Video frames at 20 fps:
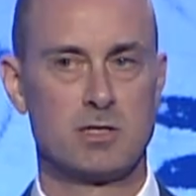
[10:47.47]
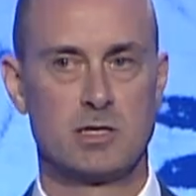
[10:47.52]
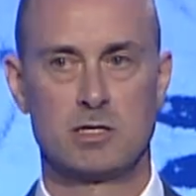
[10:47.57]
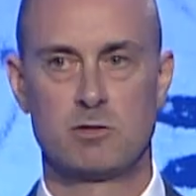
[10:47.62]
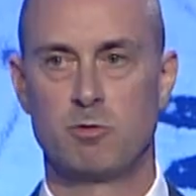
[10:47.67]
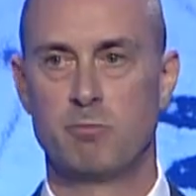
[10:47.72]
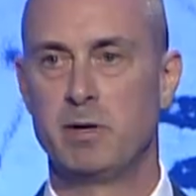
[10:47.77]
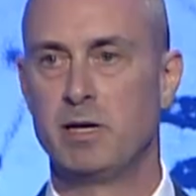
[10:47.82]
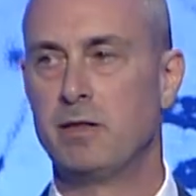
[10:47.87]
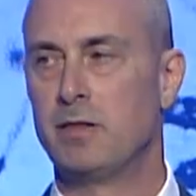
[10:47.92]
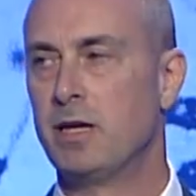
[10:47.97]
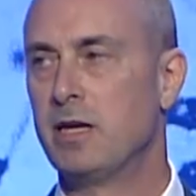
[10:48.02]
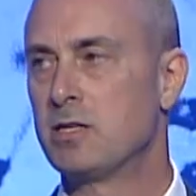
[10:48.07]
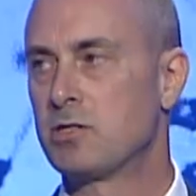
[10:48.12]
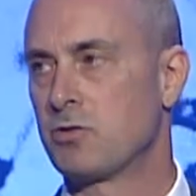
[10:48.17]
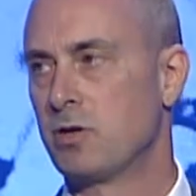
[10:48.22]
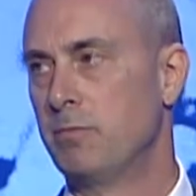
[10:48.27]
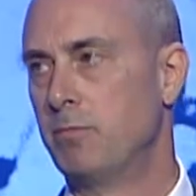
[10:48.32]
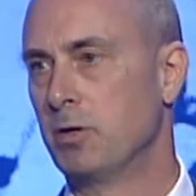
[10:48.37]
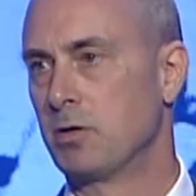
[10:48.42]
This will be in the
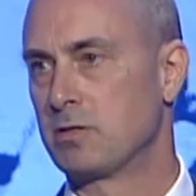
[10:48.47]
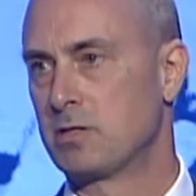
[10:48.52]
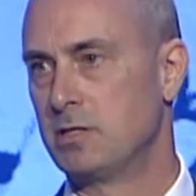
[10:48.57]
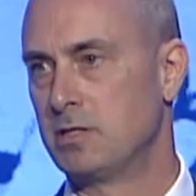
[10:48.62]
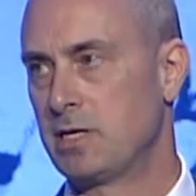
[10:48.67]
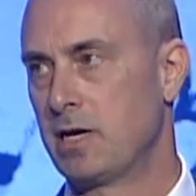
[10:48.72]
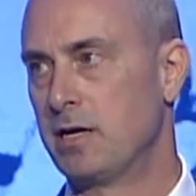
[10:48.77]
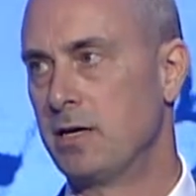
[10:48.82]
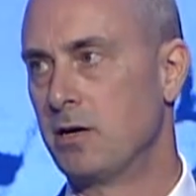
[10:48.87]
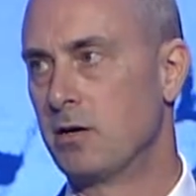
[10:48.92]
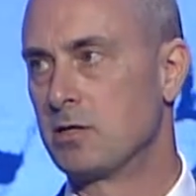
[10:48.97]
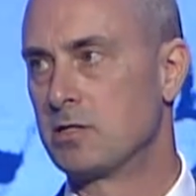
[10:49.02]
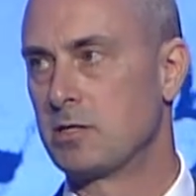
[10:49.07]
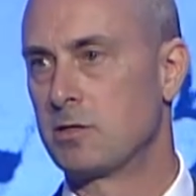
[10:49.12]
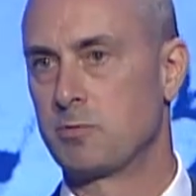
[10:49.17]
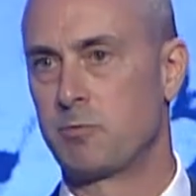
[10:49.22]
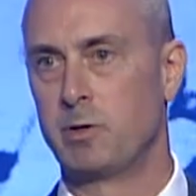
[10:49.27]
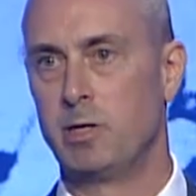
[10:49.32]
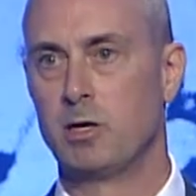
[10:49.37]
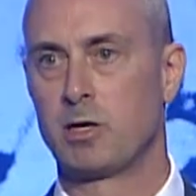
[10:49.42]
history books in 10 years
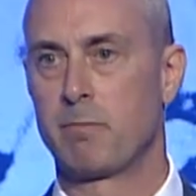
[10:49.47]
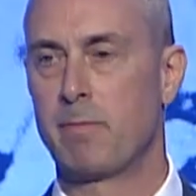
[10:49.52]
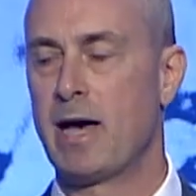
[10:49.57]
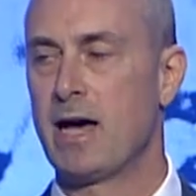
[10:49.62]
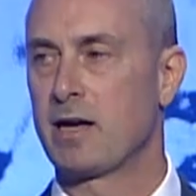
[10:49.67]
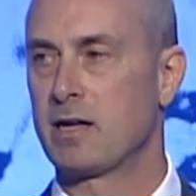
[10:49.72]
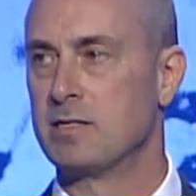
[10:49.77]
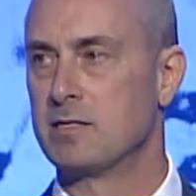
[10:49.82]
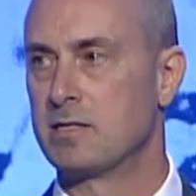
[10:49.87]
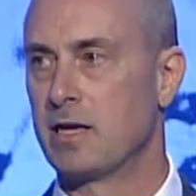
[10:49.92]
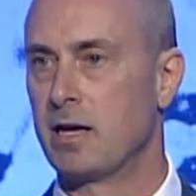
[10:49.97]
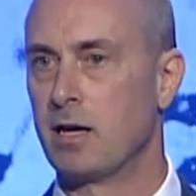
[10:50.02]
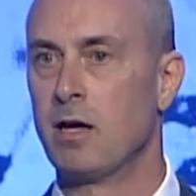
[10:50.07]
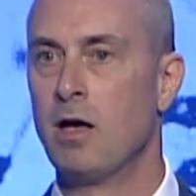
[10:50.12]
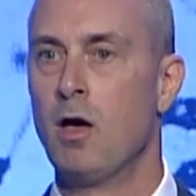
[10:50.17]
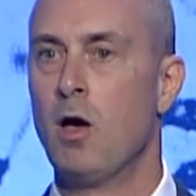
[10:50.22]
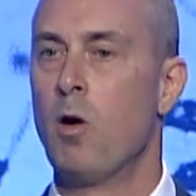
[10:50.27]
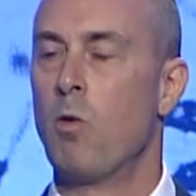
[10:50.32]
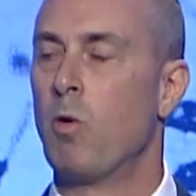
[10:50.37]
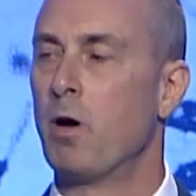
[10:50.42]
as we look back and say,
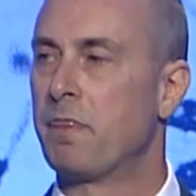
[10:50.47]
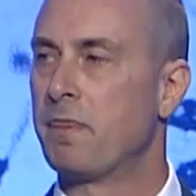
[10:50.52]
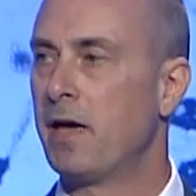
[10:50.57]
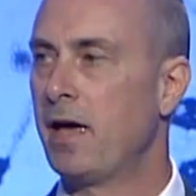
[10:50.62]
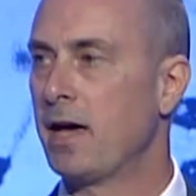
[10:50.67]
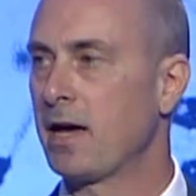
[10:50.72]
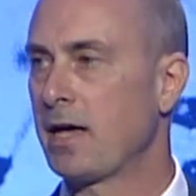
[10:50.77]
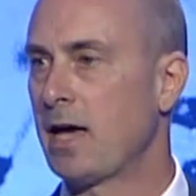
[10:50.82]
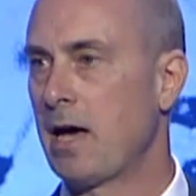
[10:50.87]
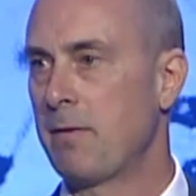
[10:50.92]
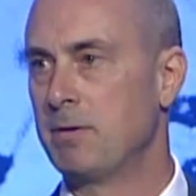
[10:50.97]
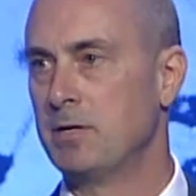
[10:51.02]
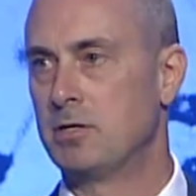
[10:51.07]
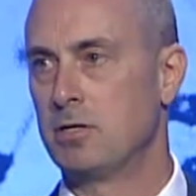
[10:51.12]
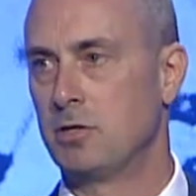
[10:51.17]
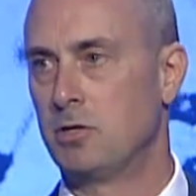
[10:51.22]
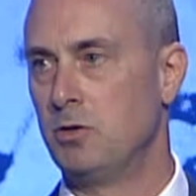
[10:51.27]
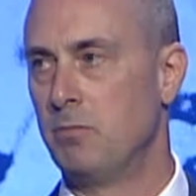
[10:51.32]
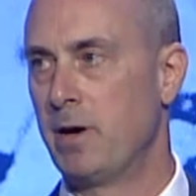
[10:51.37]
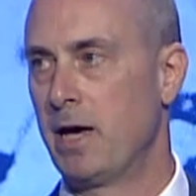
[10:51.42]
what the heck happened to
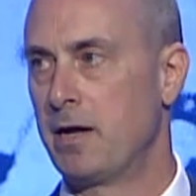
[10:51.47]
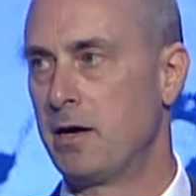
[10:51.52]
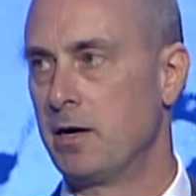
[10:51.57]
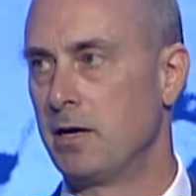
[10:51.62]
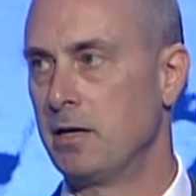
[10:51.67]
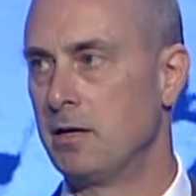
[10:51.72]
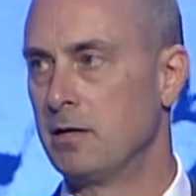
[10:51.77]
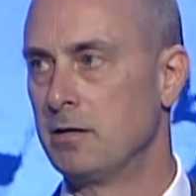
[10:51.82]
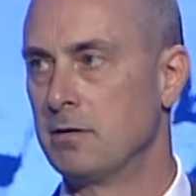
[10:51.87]
humanity?